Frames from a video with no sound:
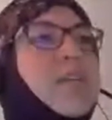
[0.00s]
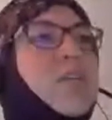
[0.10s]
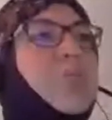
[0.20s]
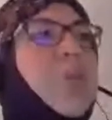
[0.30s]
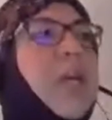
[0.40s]

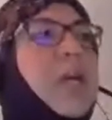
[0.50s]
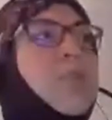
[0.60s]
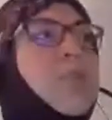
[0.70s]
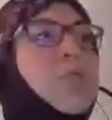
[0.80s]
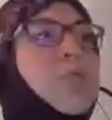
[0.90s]
to be
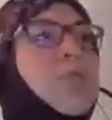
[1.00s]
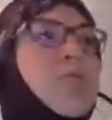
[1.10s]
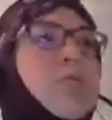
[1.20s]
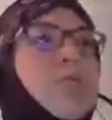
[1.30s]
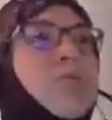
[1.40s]
able
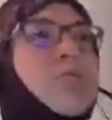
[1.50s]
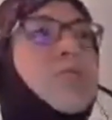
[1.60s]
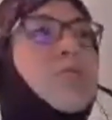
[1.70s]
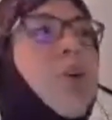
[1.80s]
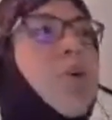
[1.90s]
to
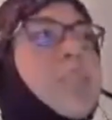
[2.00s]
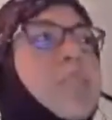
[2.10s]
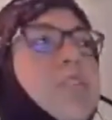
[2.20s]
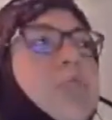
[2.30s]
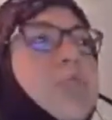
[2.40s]
know
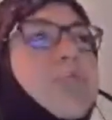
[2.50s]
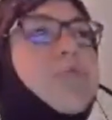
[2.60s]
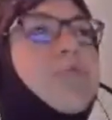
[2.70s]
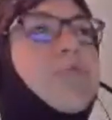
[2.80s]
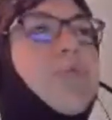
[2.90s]
what's new.
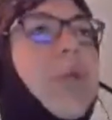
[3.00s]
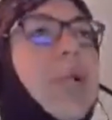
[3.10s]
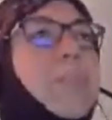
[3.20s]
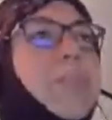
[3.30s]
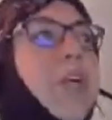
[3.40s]
You
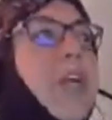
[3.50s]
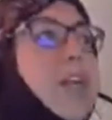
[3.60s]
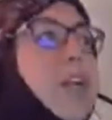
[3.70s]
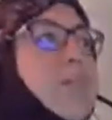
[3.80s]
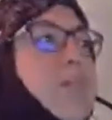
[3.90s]
can
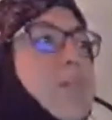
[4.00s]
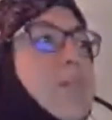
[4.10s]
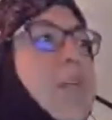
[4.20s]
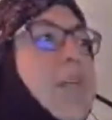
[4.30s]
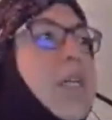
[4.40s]
upgrade after.
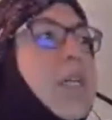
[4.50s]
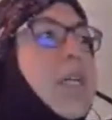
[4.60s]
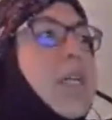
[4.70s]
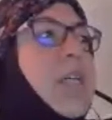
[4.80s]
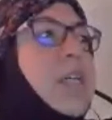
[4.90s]

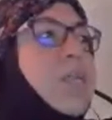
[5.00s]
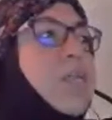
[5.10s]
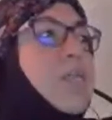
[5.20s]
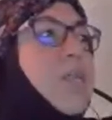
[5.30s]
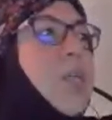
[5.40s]
Here,
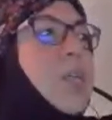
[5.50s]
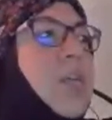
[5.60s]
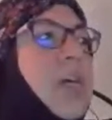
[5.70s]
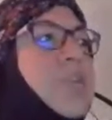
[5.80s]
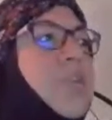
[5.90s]

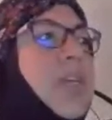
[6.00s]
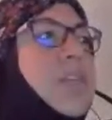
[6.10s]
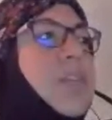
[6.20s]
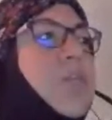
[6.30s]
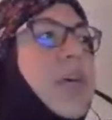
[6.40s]
as you
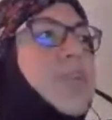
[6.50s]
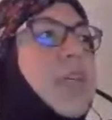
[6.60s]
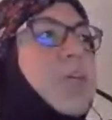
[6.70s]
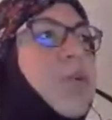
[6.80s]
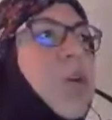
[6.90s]
can see, we have
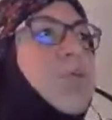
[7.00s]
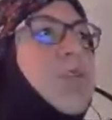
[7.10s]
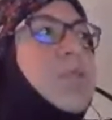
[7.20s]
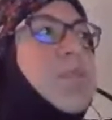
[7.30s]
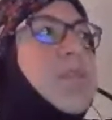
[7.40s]
some
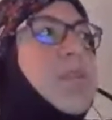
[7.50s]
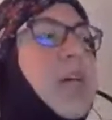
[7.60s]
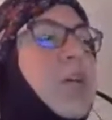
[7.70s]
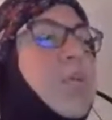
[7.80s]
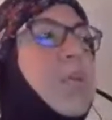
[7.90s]
problems
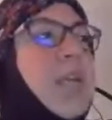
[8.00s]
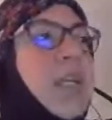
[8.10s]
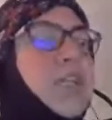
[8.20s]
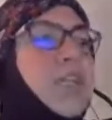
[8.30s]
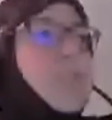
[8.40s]
in our
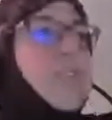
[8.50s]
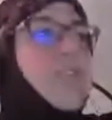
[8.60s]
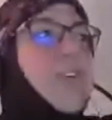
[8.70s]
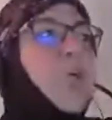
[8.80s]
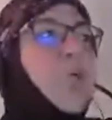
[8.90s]
application.
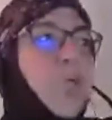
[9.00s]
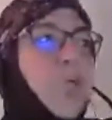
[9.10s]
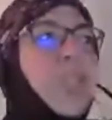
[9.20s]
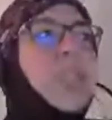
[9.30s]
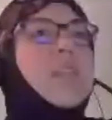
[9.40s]
So
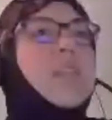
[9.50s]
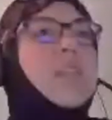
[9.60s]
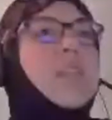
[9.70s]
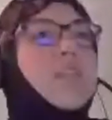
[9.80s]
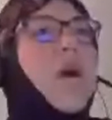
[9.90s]

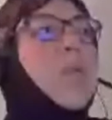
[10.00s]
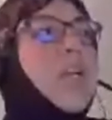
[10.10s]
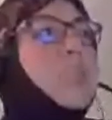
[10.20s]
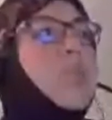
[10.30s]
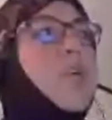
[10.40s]
our
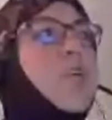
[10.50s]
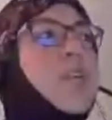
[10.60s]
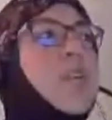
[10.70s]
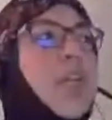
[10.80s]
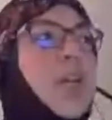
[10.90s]
Explorer
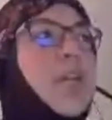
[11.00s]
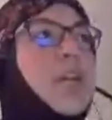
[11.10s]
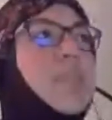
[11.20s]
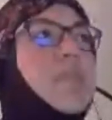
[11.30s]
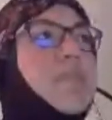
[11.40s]
detect
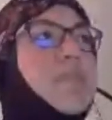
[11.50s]
that.